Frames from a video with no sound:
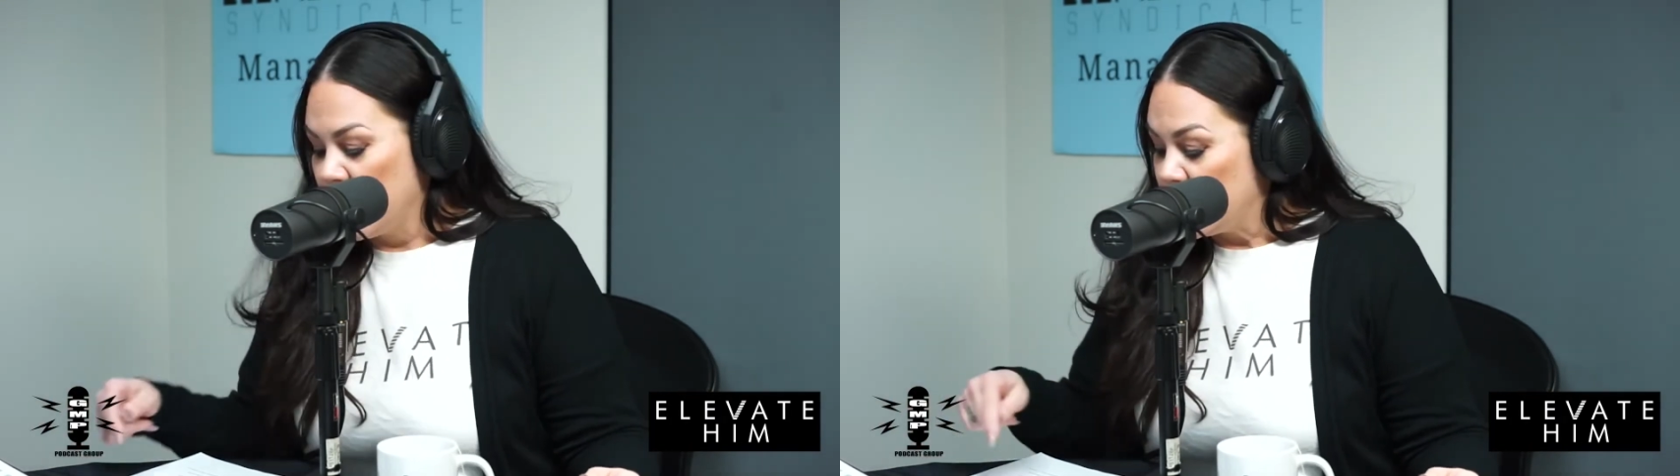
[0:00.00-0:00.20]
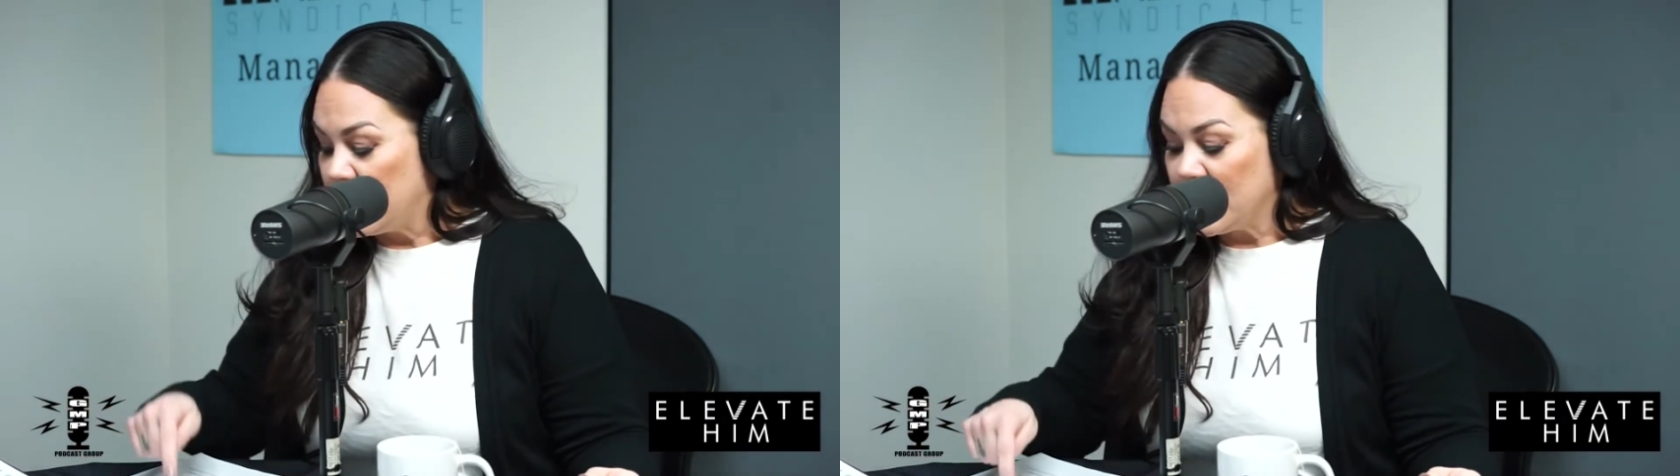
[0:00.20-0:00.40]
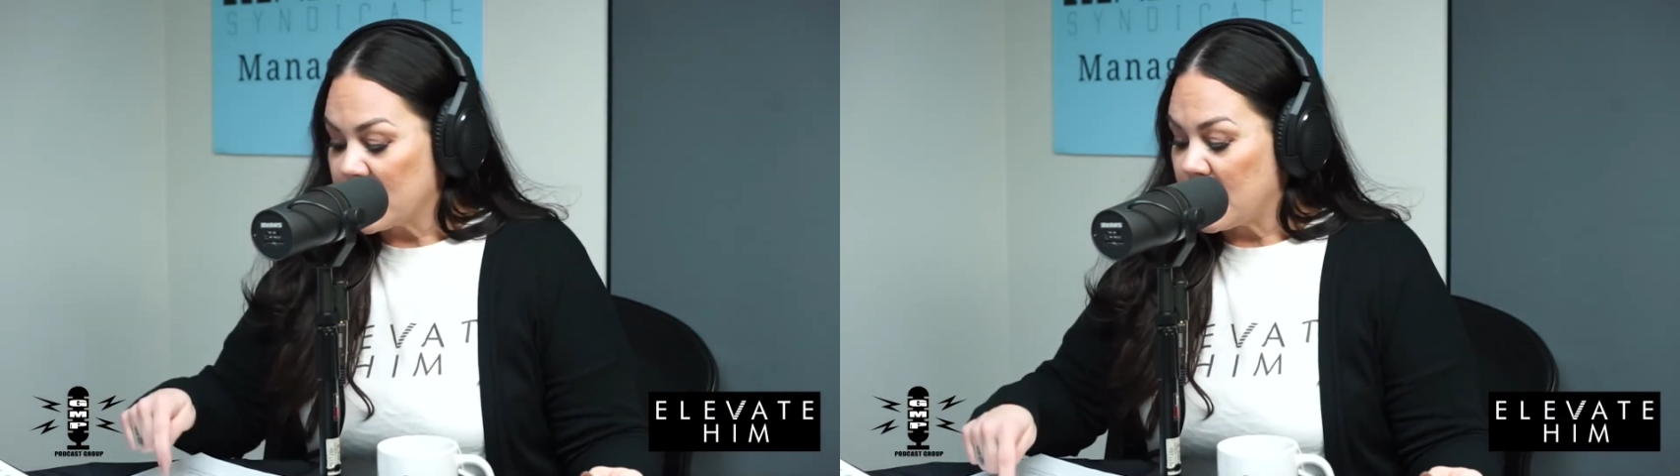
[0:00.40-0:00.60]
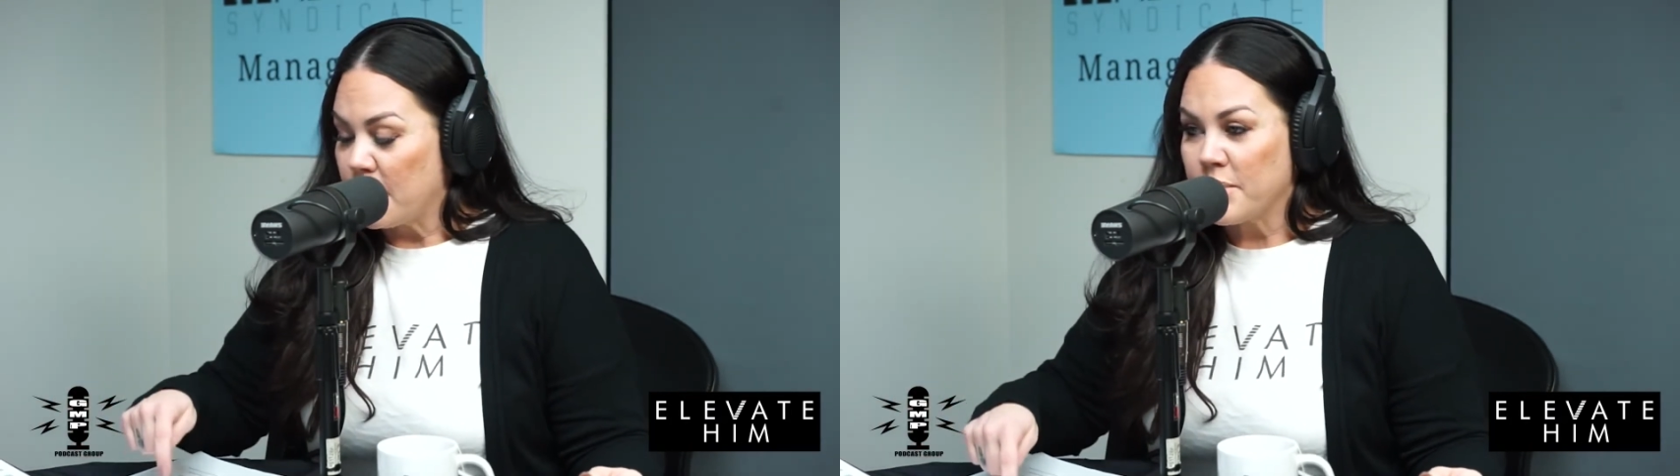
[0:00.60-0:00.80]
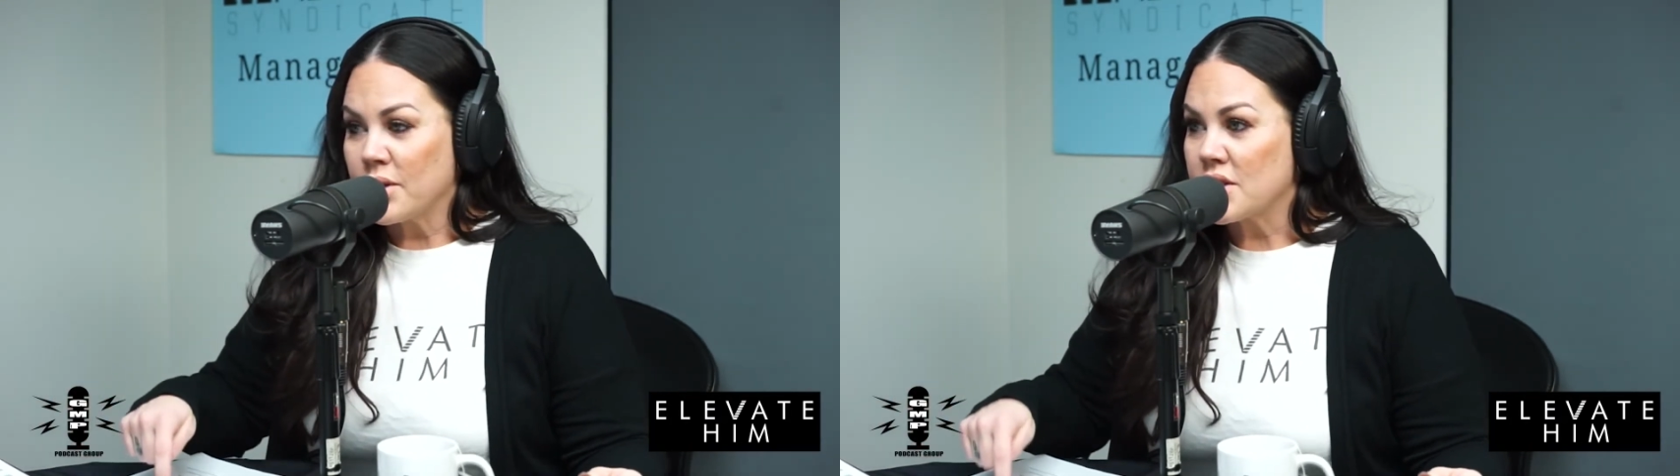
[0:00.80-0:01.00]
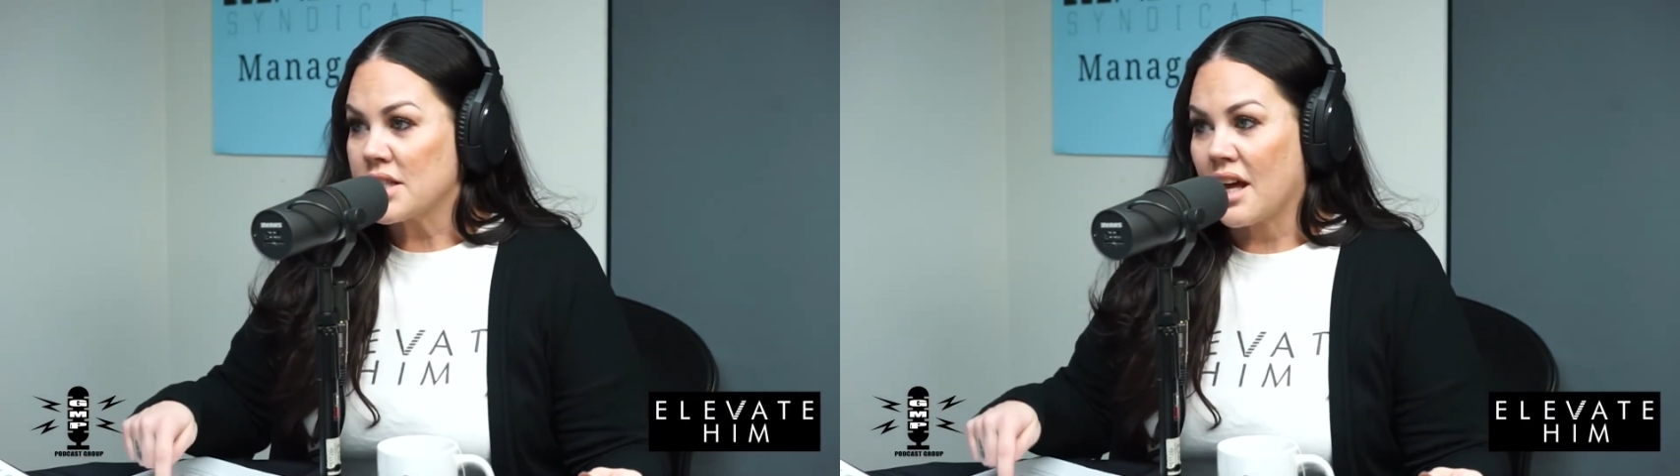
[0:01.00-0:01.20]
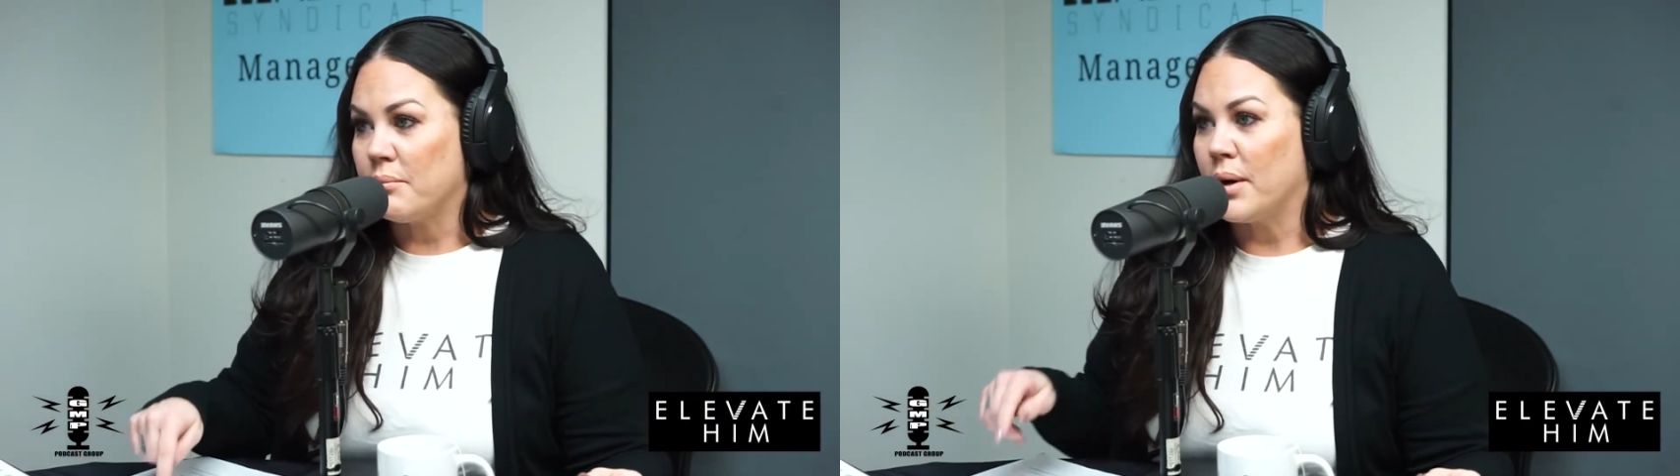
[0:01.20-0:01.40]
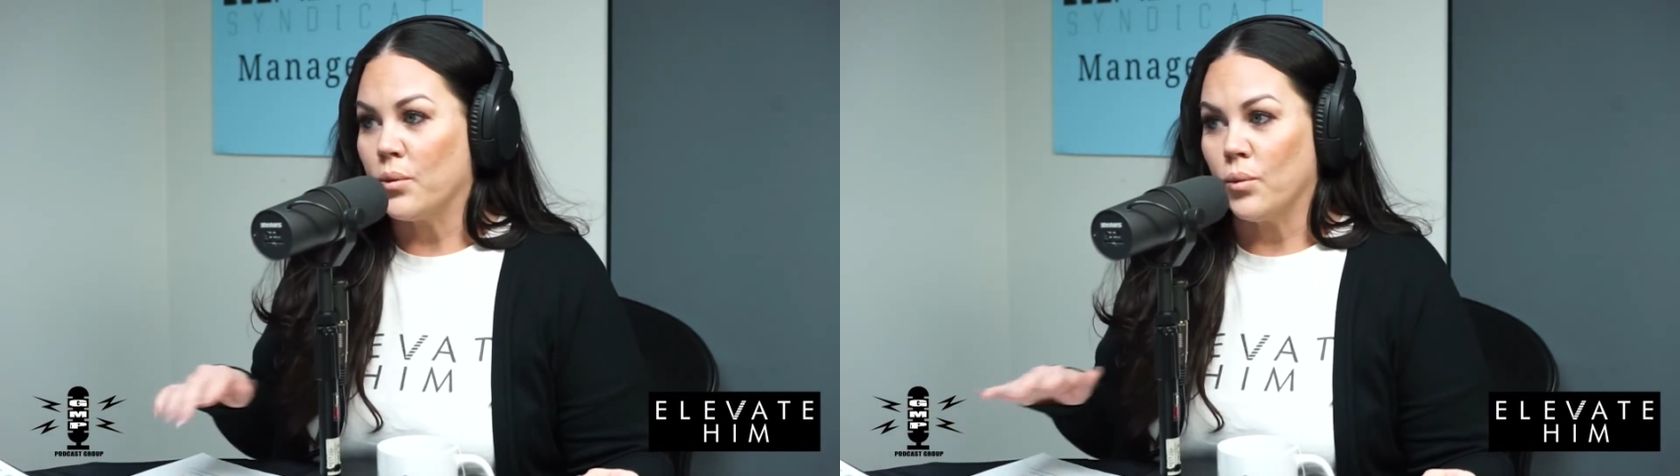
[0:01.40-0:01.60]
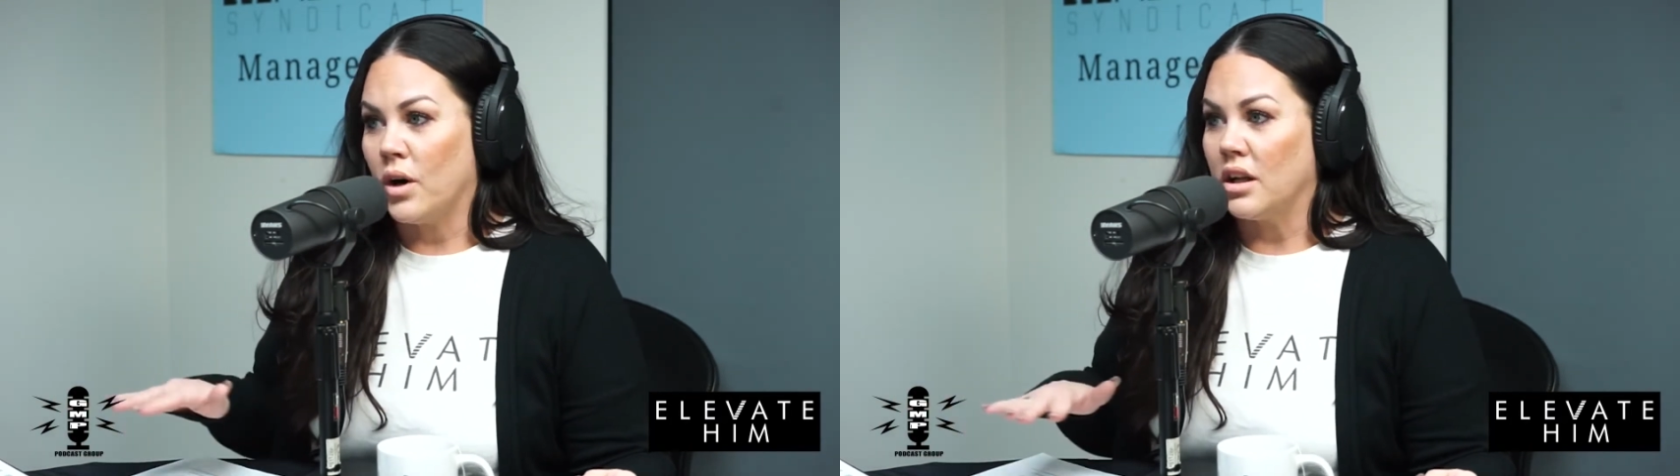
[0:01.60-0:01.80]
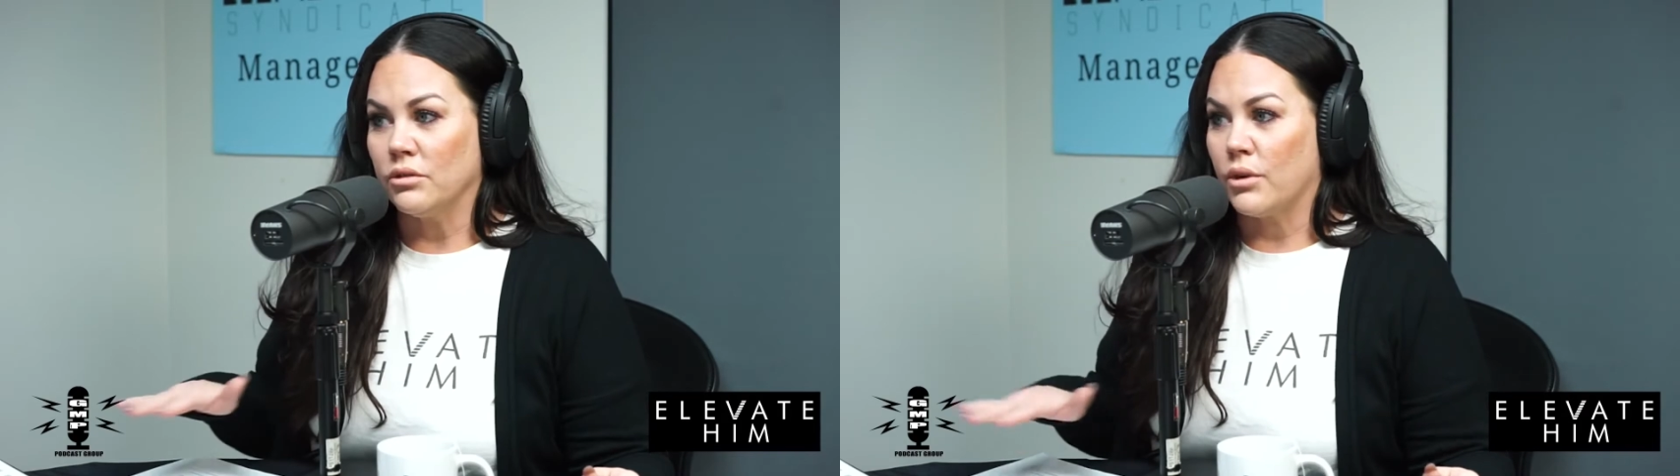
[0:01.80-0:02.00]
these numbers have been
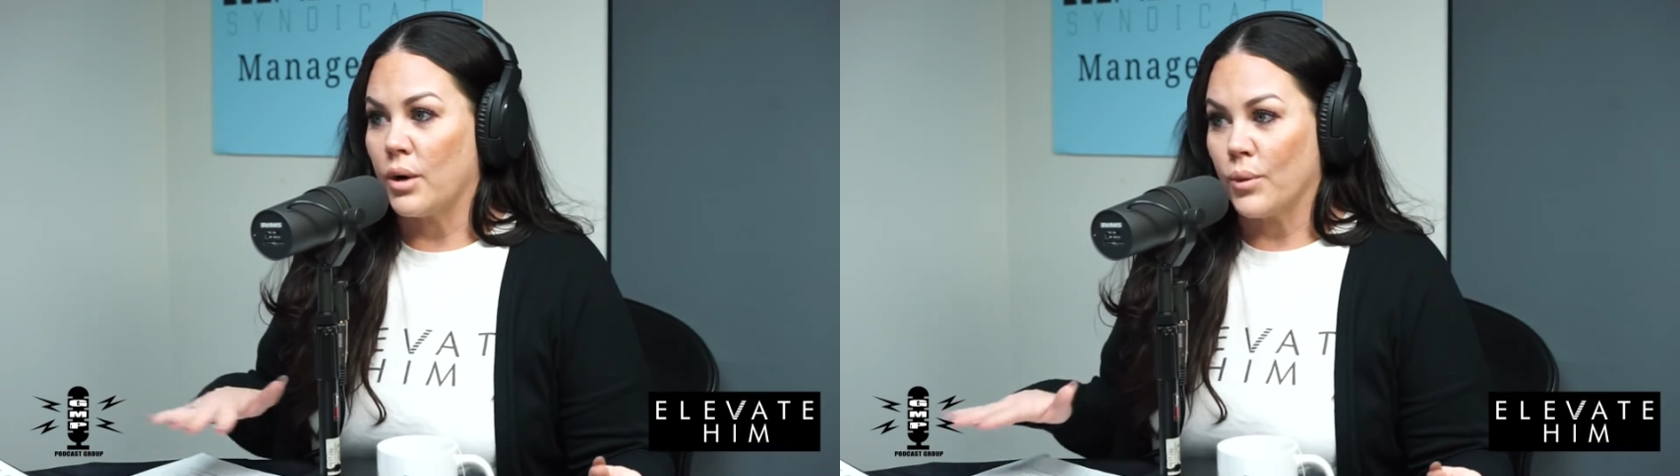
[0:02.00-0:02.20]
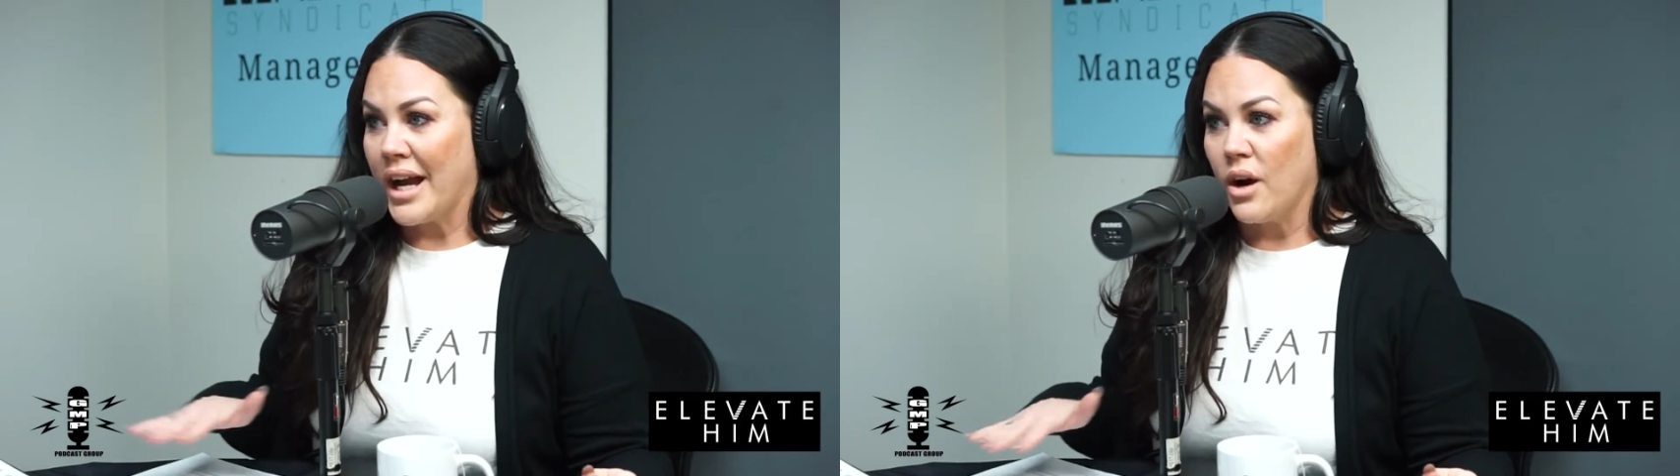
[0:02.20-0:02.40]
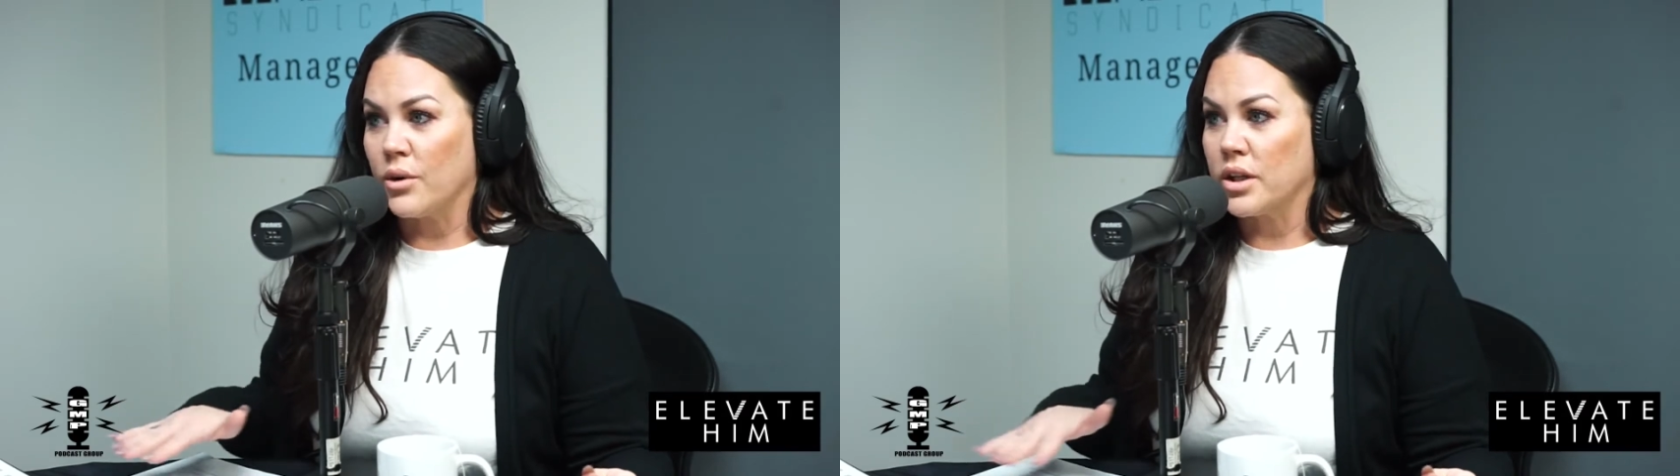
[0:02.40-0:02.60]
around